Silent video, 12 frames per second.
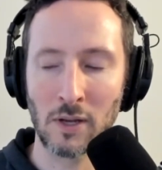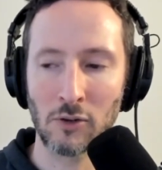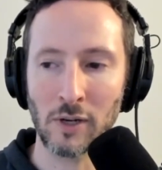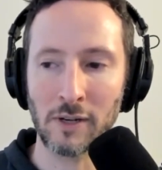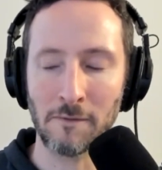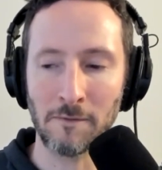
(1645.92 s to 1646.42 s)

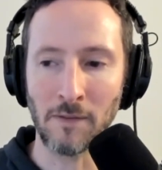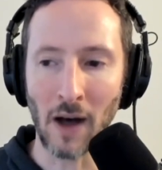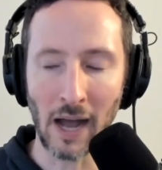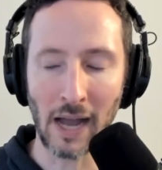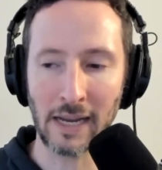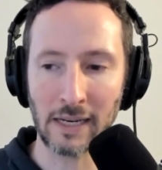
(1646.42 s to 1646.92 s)
trying to
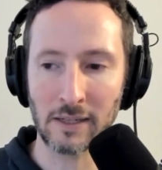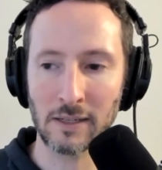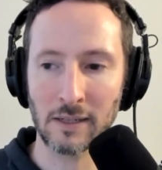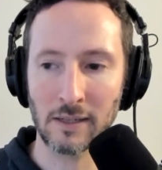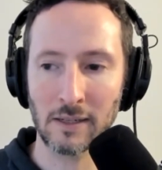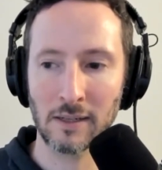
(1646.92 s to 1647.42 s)

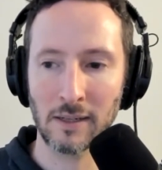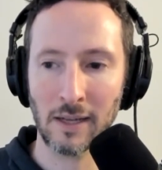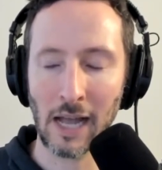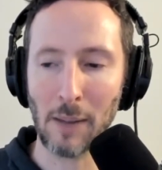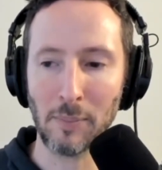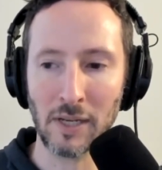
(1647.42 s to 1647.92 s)
find
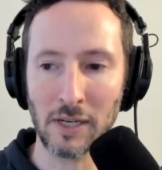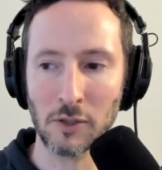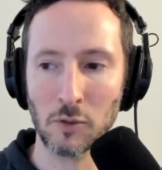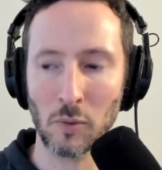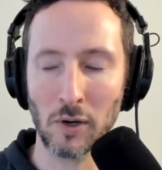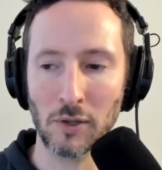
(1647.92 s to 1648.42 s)

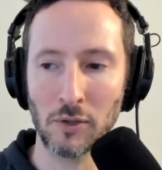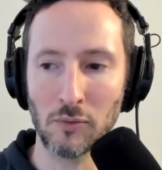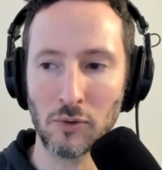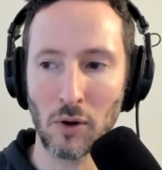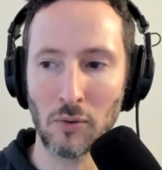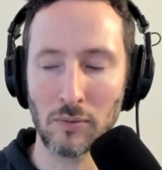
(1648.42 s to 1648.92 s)
happiness where
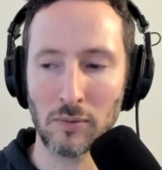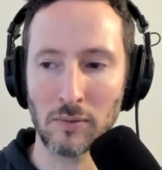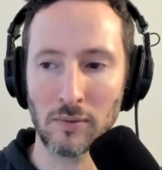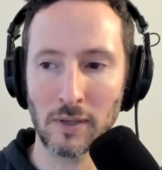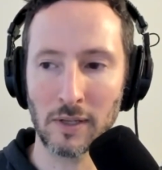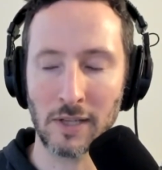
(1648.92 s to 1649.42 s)
you don't
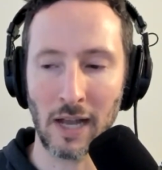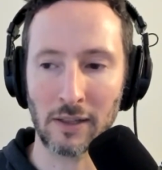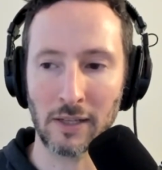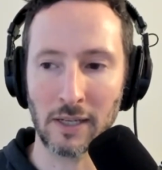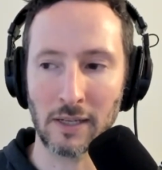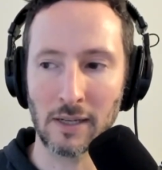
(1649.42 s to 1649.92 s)

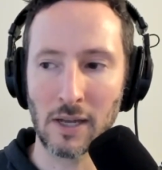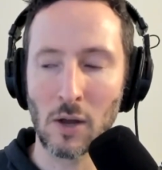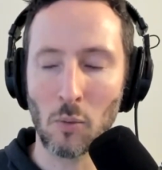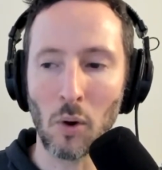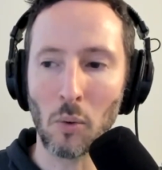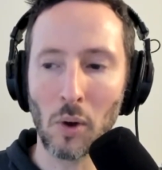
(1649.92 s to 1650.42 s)
exactly
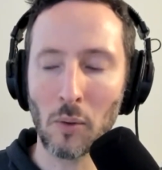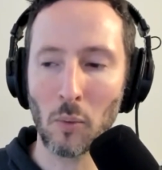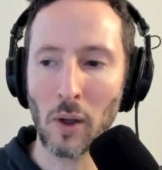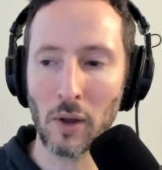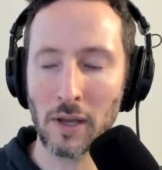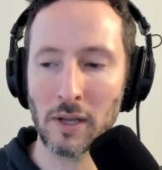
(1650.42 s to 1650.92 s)

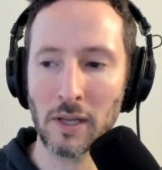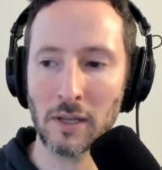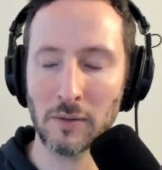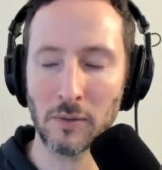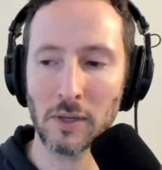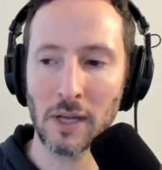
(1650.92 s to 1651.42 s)

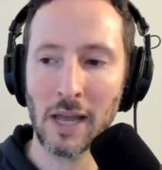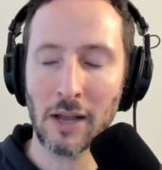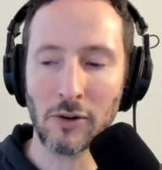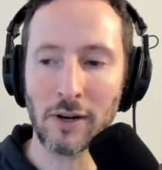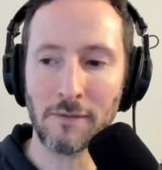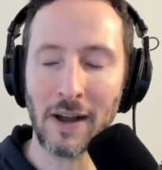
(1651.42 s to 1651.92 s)

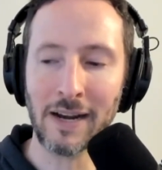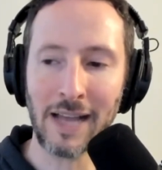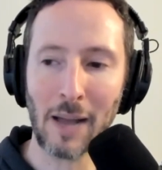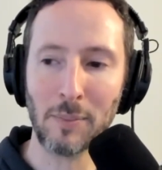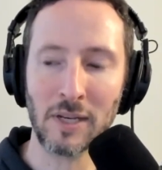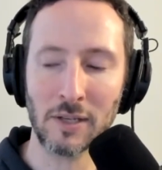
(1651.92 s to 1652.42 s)
trying to
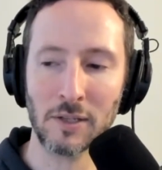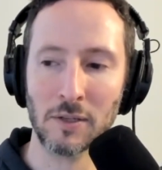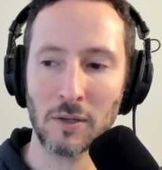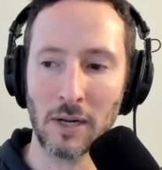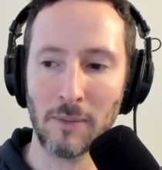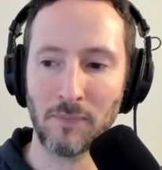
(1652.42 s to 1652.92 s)
find
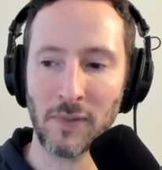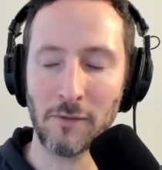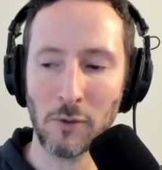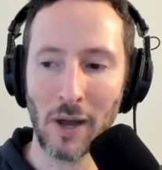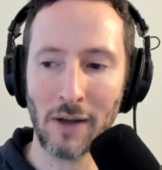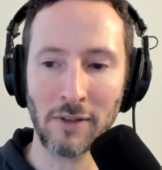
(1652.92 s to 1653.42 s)
happiness
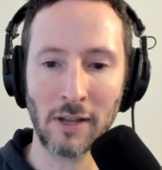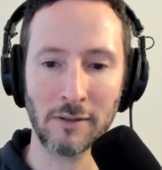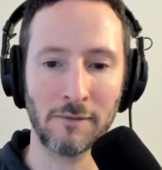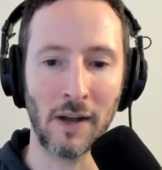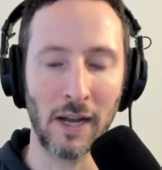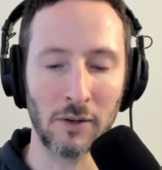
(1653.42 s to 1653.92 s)
if you have not
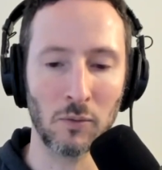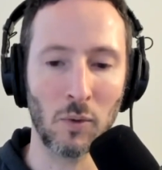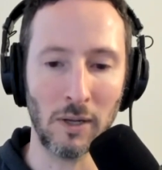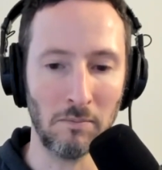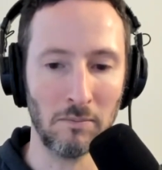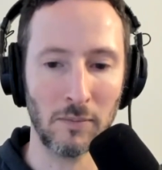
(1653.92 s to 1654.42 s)
defined
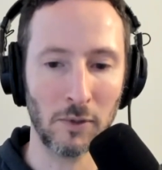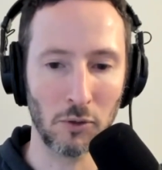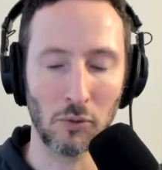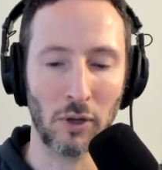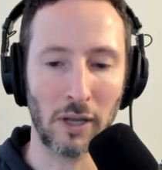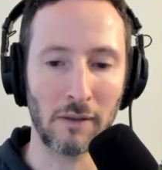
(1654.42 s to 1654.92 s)
what
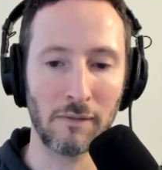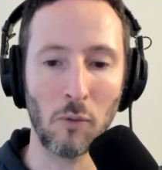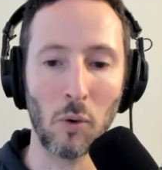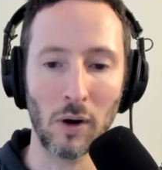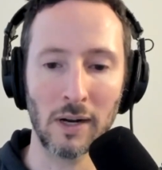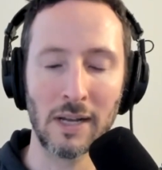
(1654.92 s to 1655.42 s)
you're looking
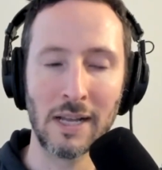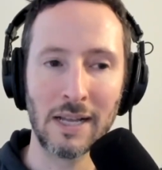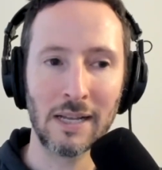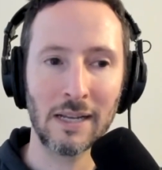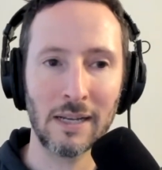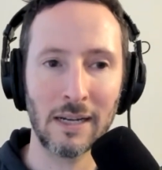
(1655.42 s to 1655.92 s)
for,
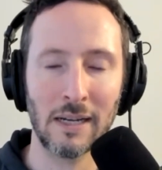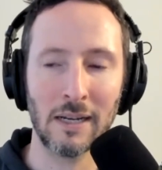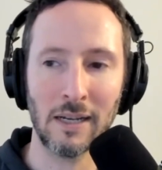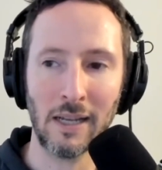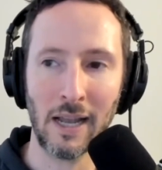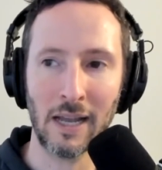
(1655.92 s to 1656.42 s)

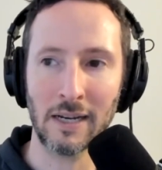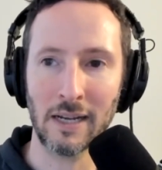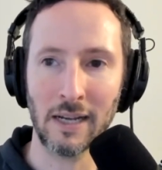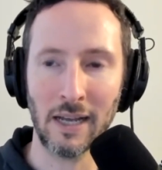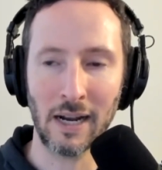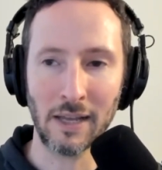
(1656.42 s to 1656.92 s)

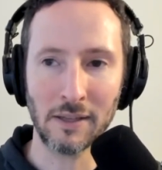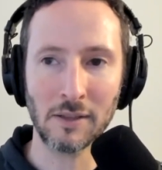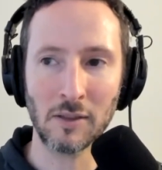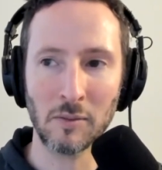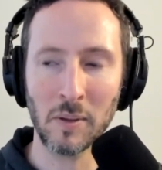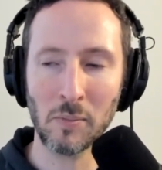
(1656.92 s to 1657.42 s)
and I
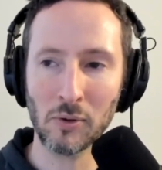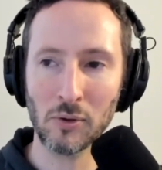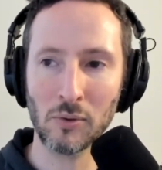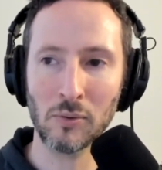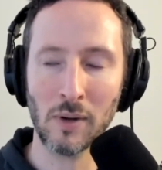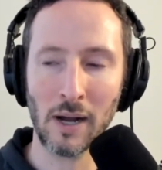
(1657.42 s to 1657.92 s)
think that the people
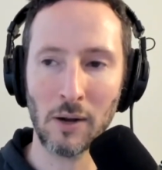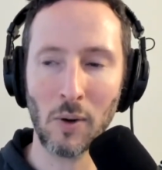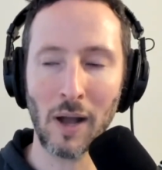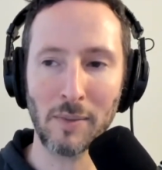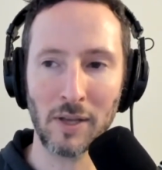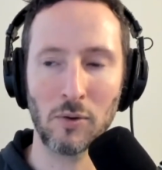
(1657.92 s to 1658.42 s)
who
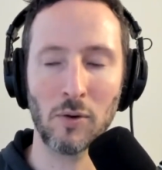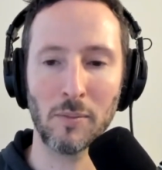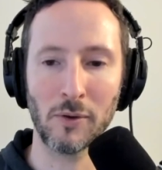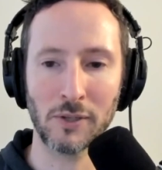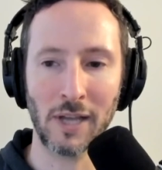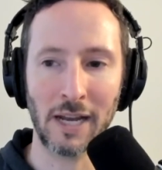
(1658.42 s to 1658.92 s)
I meet who
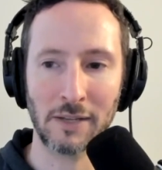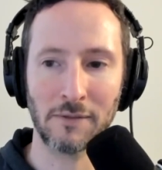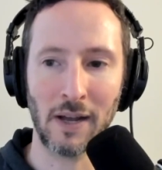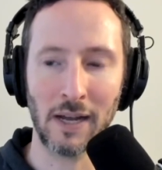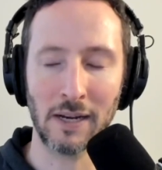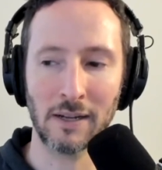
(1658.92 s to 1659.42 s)
are most
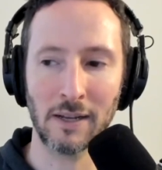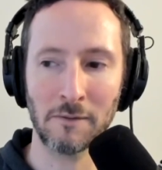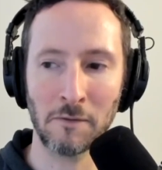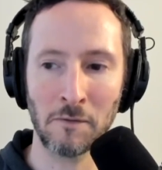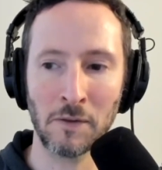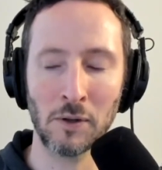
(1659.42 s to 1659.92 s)
satisfied
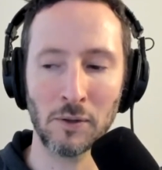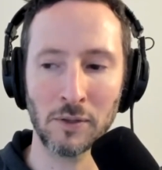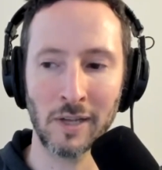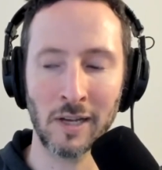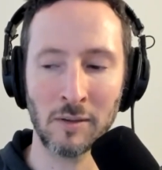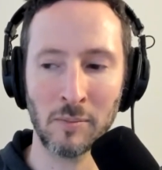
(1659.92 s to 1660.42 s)
and
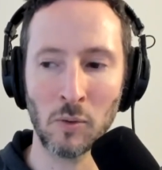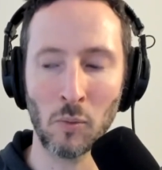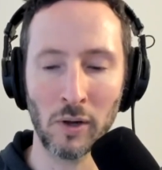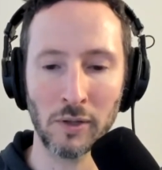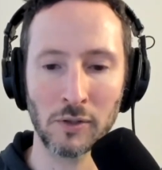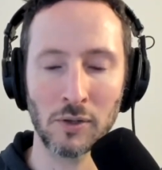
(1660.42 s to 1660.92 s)
fulfilled tend to be
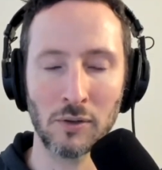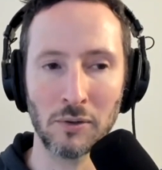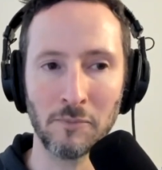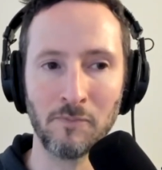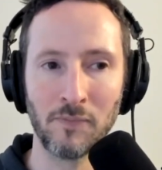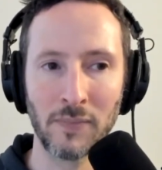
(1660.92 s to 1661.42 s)
ones
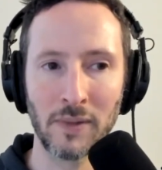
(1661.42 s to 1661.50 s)
who